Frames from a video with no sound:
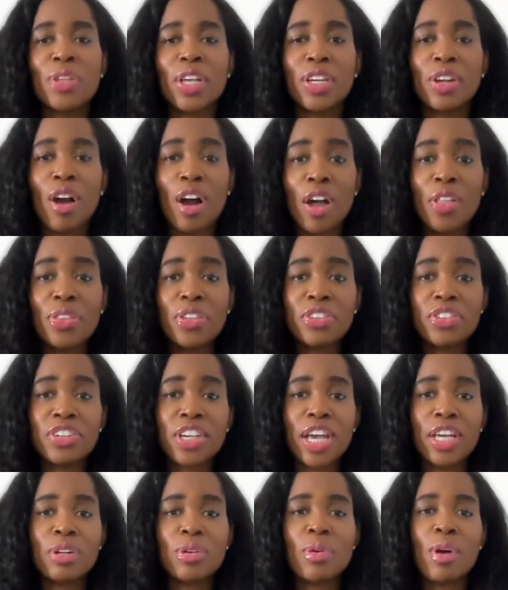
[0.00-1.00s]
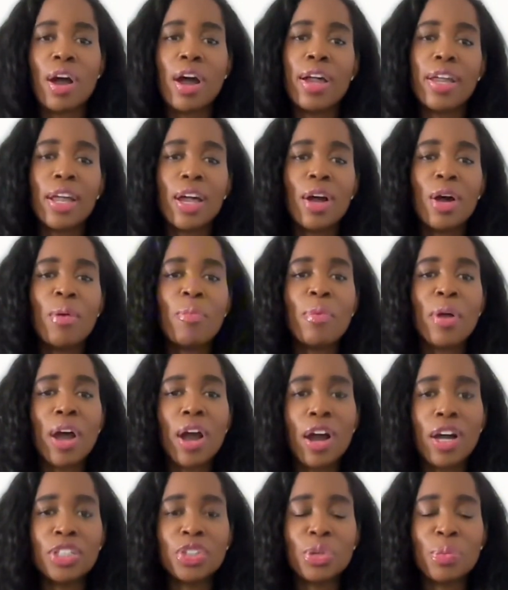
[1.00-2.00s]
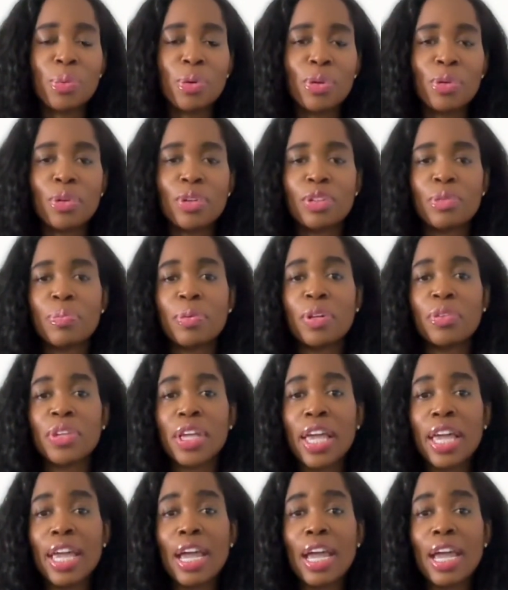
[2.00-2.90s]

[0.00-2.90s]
And on this channel, I help entrepreneurs build